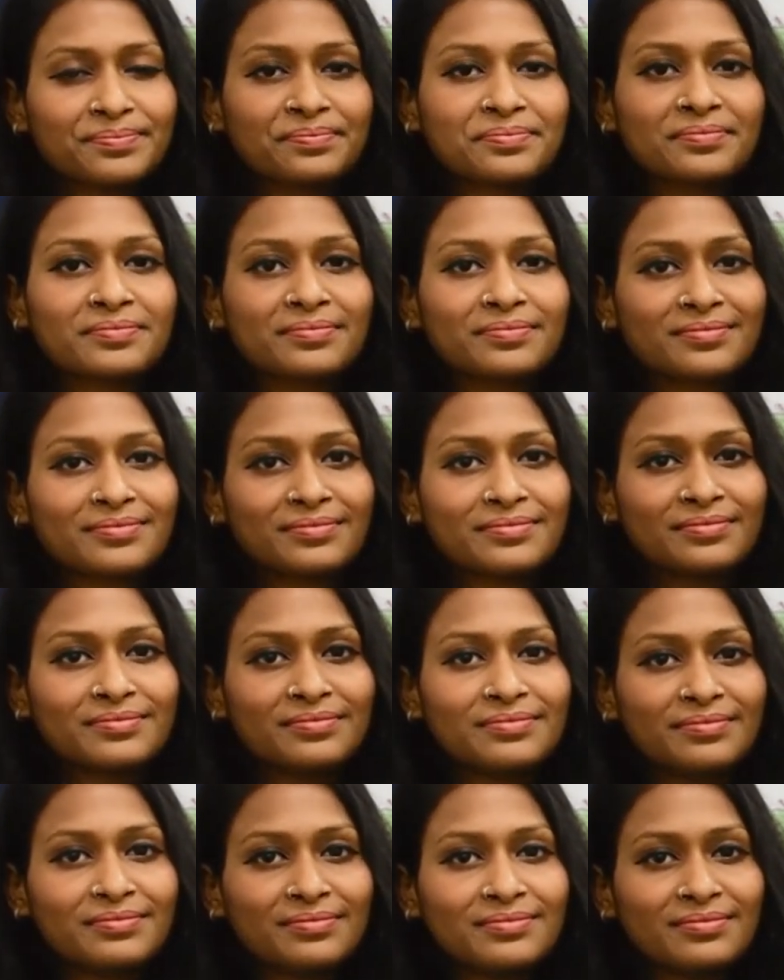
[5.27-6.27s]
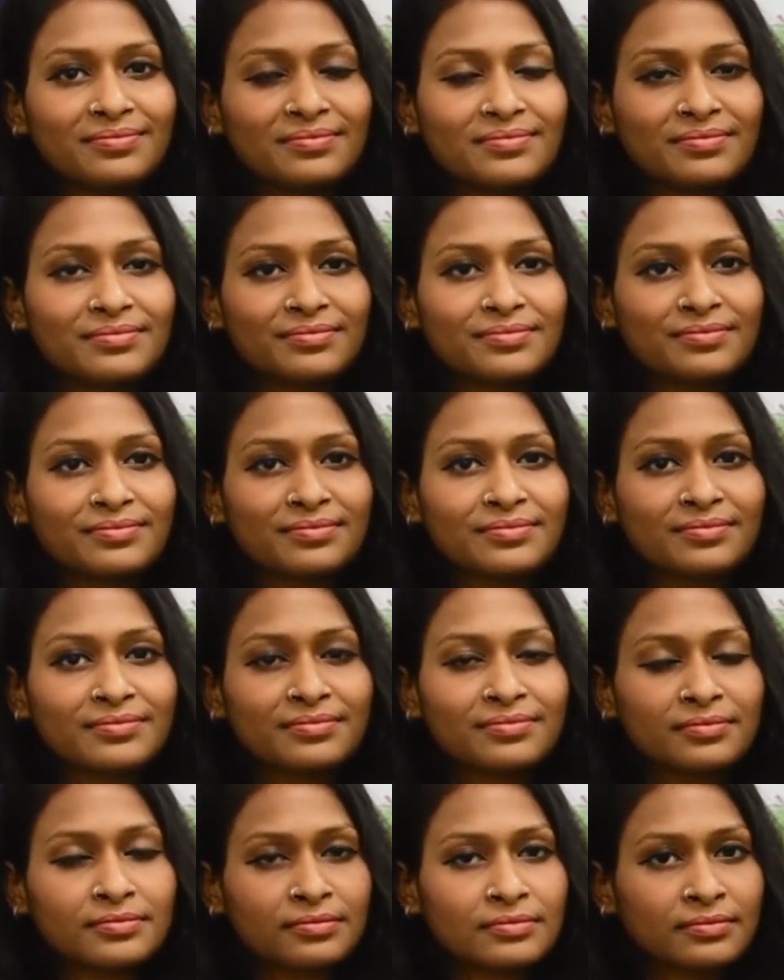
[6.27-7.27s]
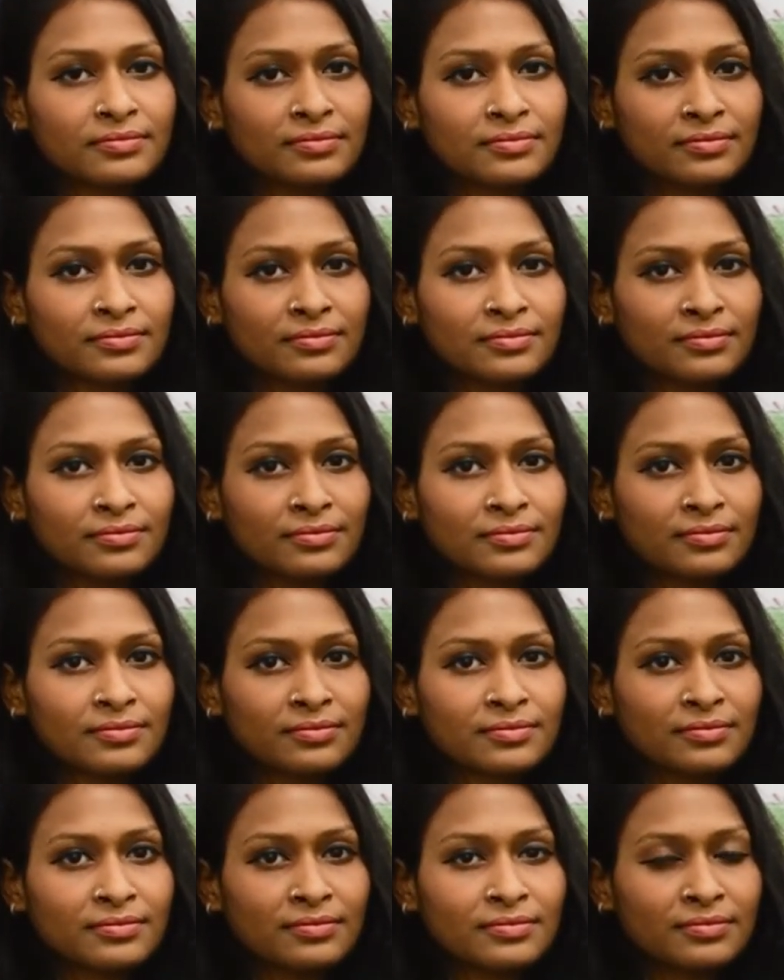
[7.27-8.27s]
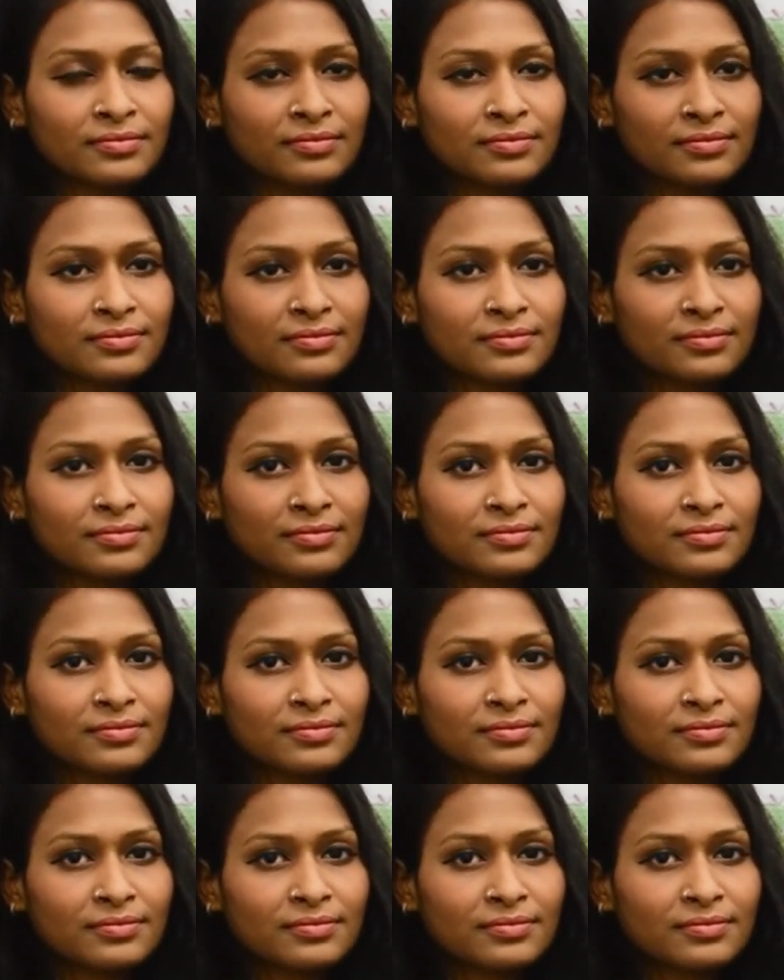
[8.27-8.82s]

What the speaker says: The person shown says nothing.